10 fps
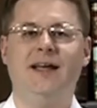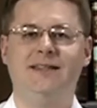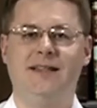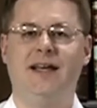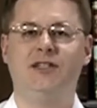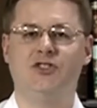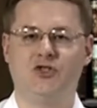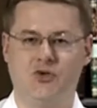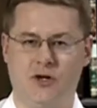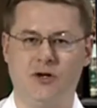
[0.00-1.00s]
is that it's
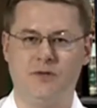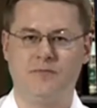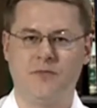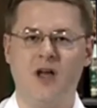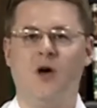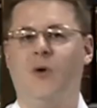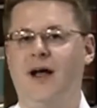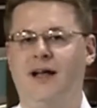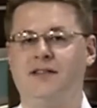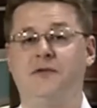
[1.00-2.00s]
true.
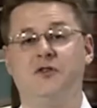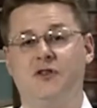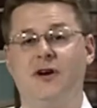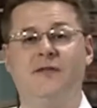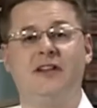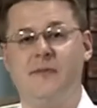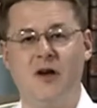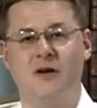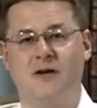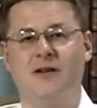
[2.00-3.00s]
Whereas if you start inventing
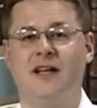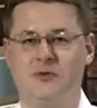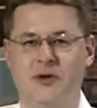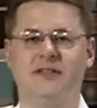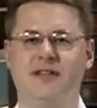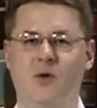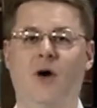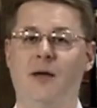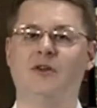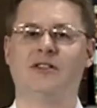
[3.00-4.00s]
miracle claims, we can see
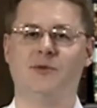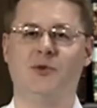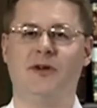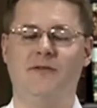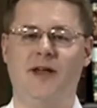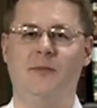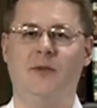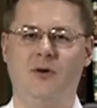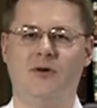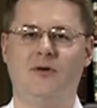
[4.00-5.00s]
why Muslims would invent
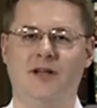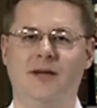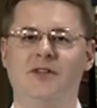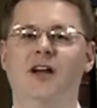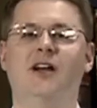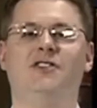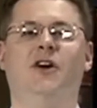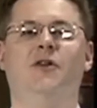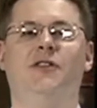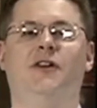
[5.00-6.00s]
miracle claims.
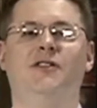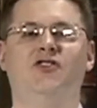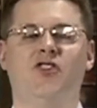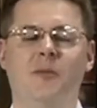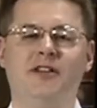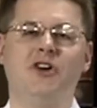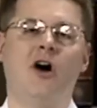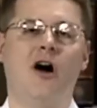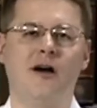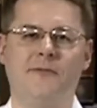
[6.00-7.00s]
So there's so much
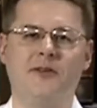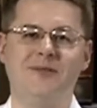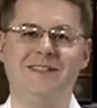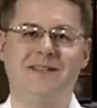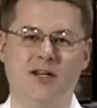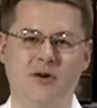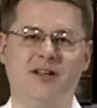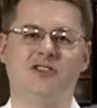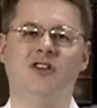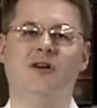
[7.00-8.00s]
harmful
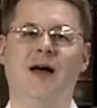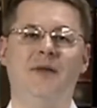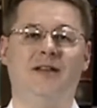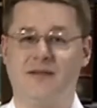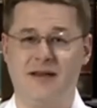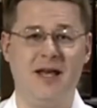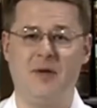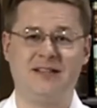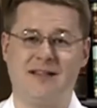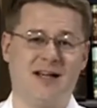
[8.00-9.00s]
material. So, I mean,
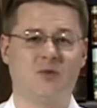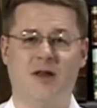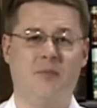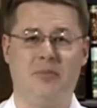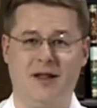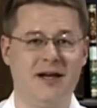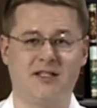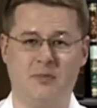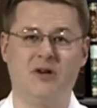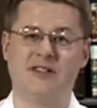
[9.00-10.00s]
Ibn Ishaq's one of the
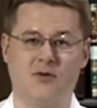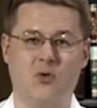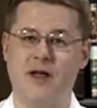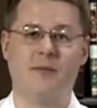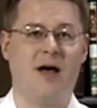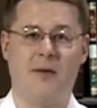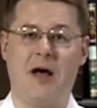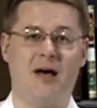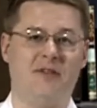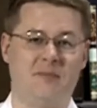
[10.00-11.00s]
bloodiest books ever written about
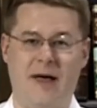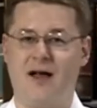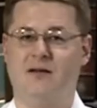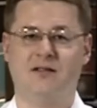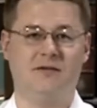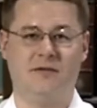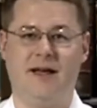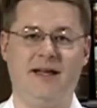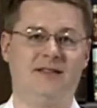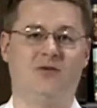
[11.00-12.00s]
Muhammad's battles and
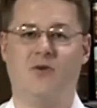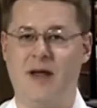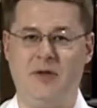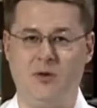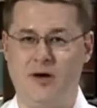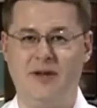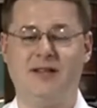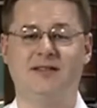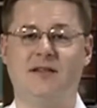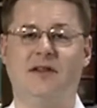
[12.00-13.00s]
fights and raping women
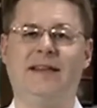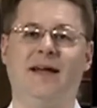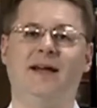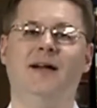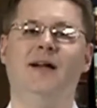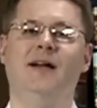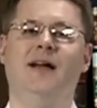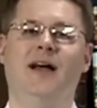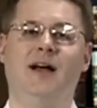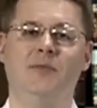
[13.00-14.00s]
and stuff like that.
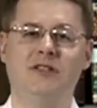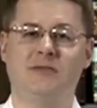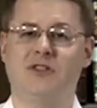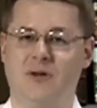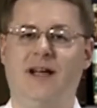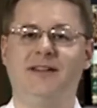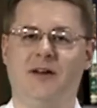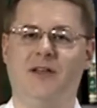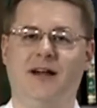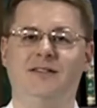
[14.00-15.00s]
Muslims don't like to
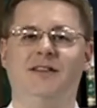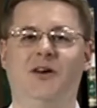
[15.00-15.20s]
go there.